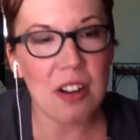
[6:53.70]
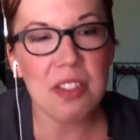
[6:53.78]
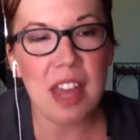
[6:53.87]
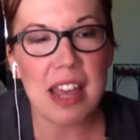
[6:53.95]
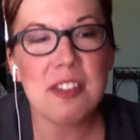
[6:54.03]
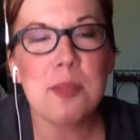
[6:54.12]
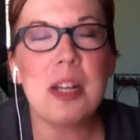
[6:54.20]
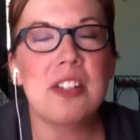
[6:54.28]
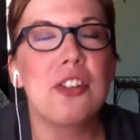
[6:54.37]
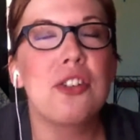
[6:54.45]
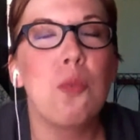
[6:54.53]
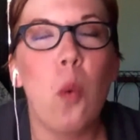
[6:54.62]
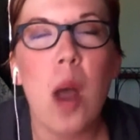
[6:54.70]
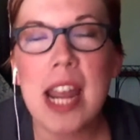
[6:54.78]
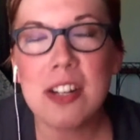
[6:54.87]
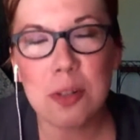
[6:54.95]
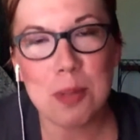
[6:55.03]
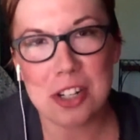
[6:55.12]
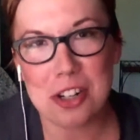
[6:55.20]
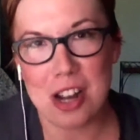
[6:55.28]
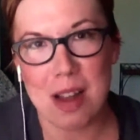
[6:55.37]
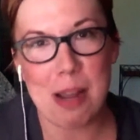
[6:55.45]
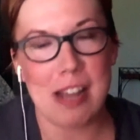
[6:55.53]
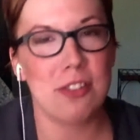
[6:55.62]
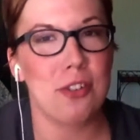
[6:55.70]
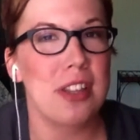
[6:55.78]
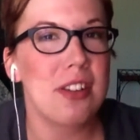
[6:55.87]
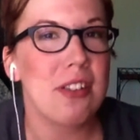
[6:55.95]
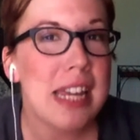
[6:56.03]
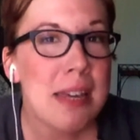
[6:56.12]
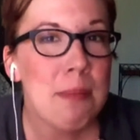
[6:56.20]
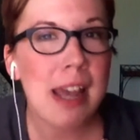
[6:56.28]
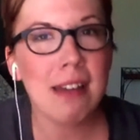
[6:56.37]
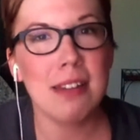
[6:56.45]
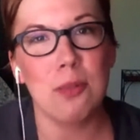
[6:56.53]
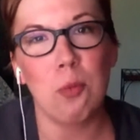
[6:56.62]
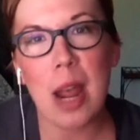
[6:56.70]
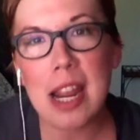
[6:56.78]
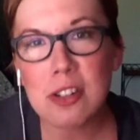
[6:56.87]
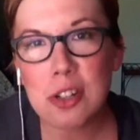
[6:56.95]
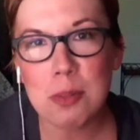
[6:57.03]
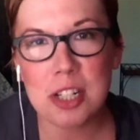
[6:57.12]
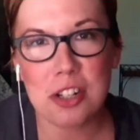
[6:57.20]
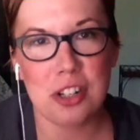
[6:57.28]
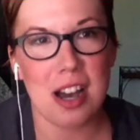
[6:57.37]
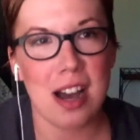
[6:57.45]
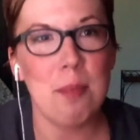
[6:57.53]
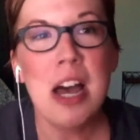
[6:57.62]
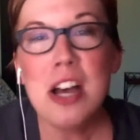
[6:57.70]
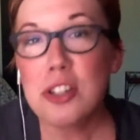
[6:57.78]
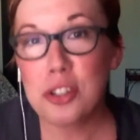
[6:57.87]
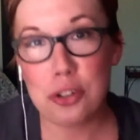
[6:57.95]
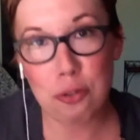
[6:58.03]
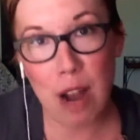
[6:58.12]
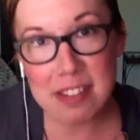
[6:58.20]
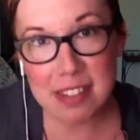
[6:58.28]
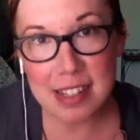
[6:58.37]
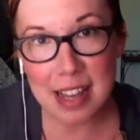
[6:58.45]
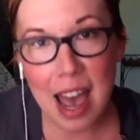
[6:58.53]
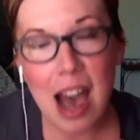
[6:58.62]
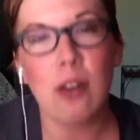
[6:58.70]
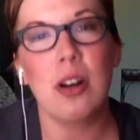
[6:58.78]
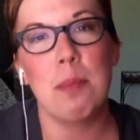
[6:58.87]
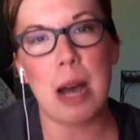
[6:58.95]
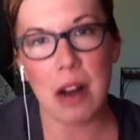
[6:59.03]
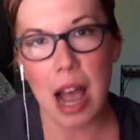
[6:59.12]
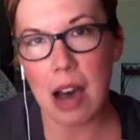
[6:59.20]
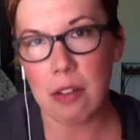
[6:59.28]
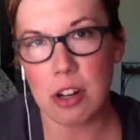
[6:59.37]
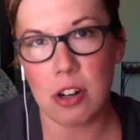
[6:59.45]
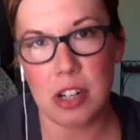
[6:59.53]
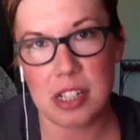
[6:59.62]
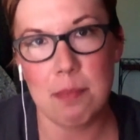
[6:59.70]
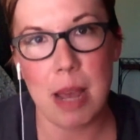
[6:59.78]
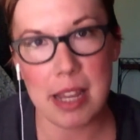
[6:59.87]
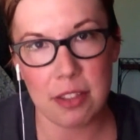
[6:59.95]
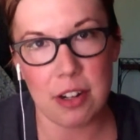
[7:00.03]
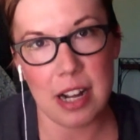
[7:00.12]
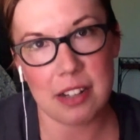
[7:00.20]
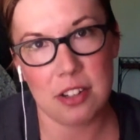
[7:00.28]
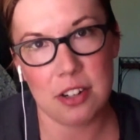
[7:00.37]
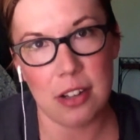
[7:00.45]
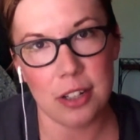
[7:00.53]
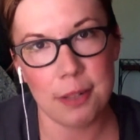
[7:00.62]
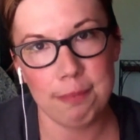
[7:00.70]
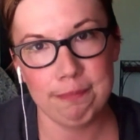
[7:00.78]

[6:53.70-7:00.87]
they spend way too much time answering their email and way too much time stressing out about how they're going to make their next dollar.